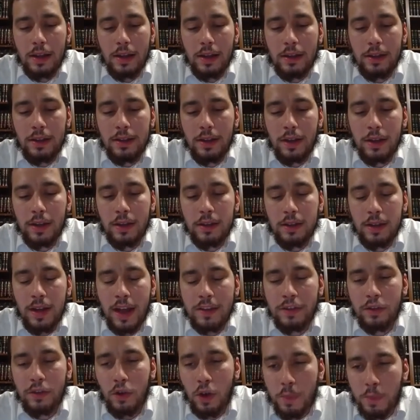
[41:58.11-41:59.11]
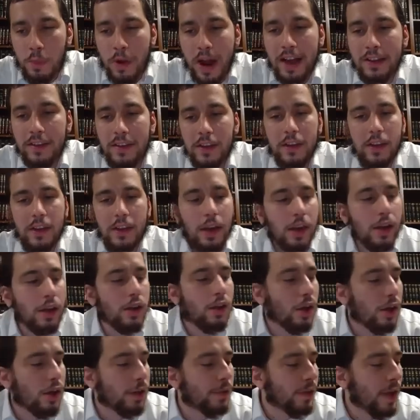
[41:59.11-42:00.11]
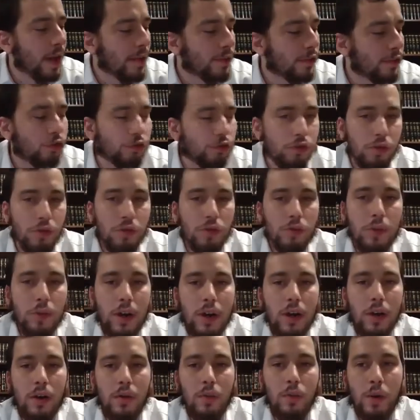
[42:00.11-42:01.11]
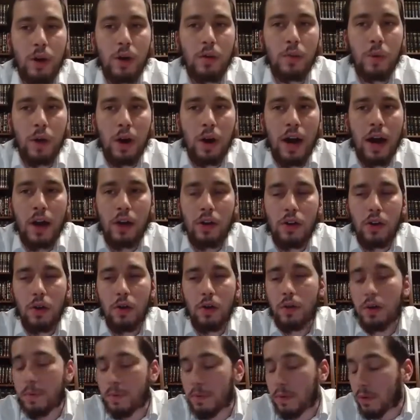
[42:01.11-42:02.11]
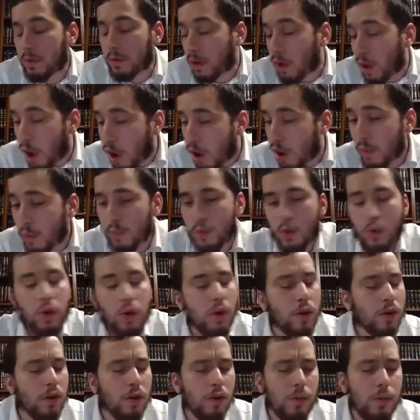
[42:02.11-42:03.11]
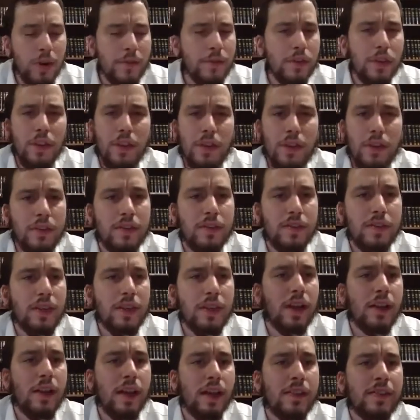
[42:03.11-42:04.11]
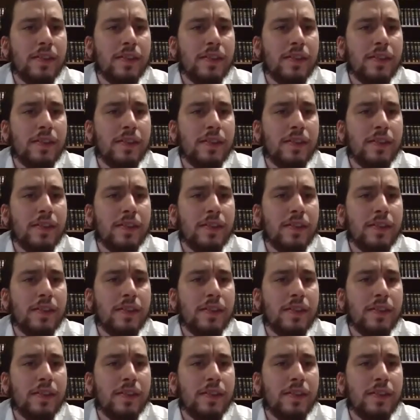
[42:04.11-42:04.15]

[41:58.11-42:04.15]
let's talk practically. If you have a shul where alcohol or a home or whatever a